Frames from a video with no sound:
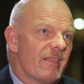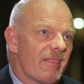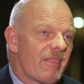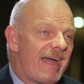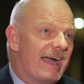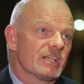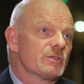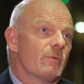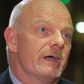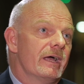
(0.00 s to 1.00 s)

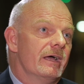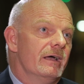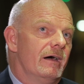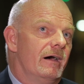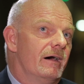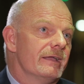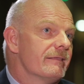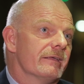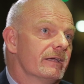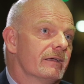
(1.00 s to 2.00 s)
That's where I
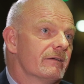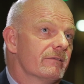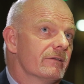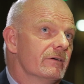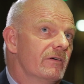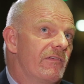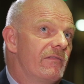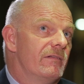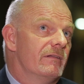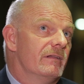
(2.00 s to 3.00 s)
think that
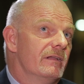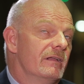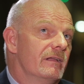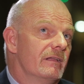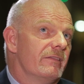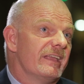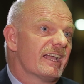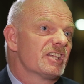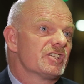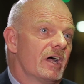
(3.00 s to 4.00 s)
the
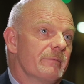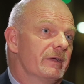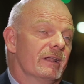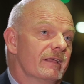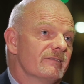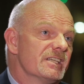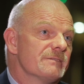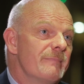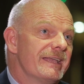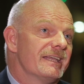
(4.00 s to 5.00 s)
excitement lives
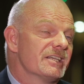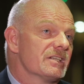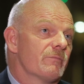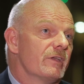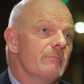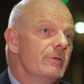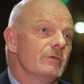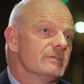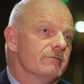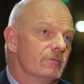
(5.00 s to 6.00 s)
is making something
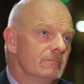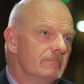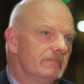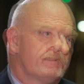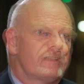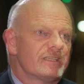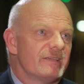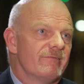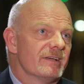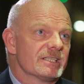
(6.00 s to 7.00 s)
beautiful. There's
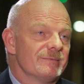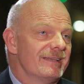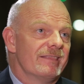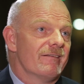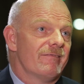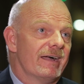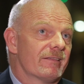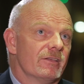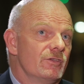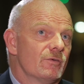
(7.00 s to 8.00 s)
investment in the
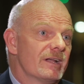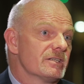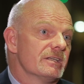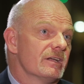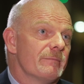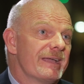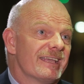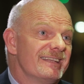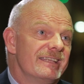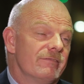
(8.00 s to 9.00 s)
fact that you're actually going to
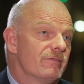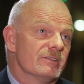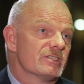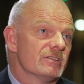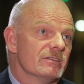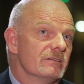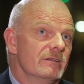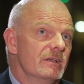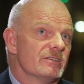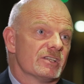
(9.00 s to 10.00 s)
make a difference to
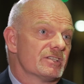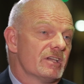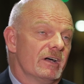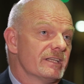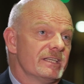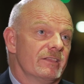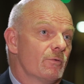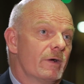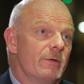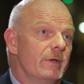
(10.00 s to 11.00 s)
society in
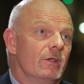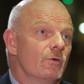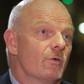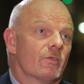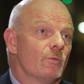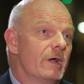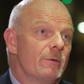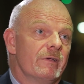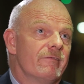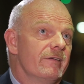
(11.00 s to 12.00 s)
the way we look, the
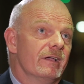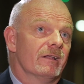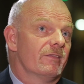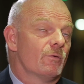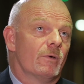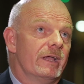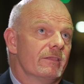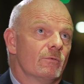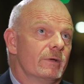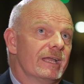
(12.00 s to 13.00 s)
way we feel, and the way
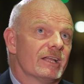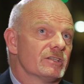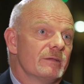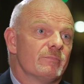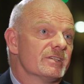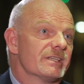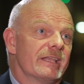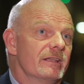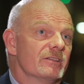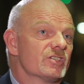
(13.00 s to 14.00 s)
that we actually
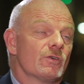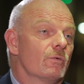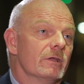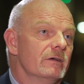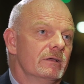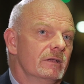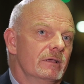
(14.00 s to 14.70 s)
present solar.